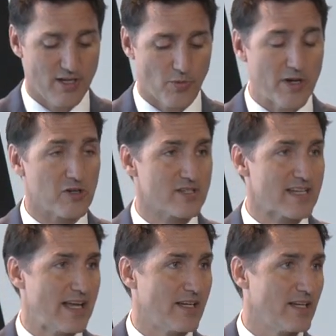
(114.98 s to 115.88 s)
we are
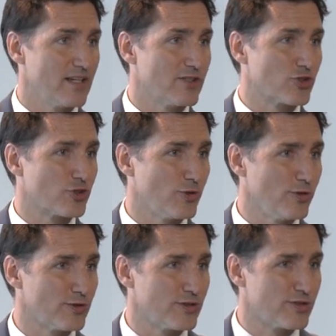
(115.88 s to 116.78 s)
standing
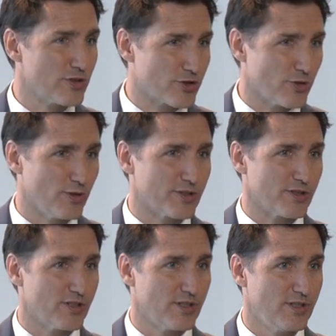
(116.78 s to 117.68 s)
shoulder to shoulder
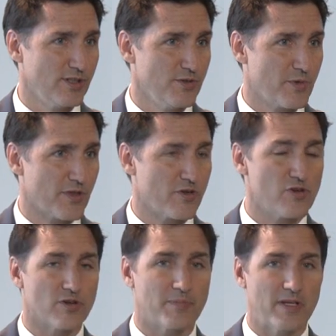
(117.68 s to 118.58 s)
with our
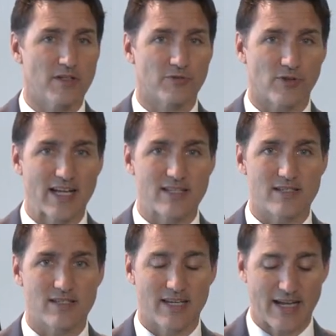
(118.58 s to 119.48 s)
European
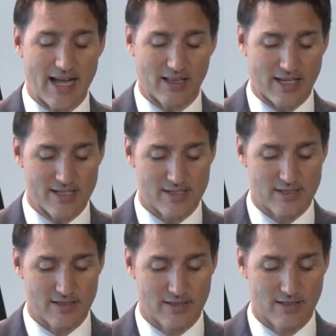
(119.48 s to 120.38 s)
friends and
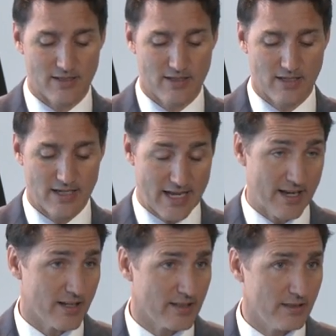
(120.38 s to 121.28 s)
allies.
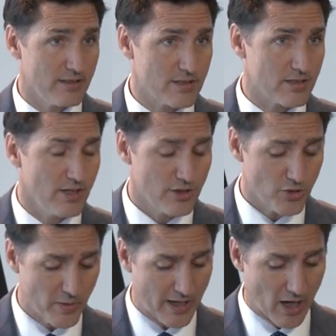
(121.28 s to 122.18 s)
Canada is
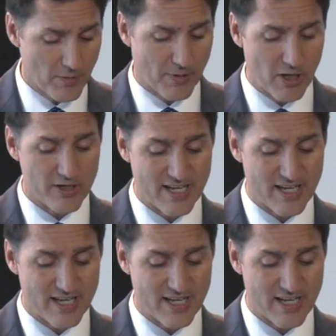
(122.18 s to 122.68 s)
doing our part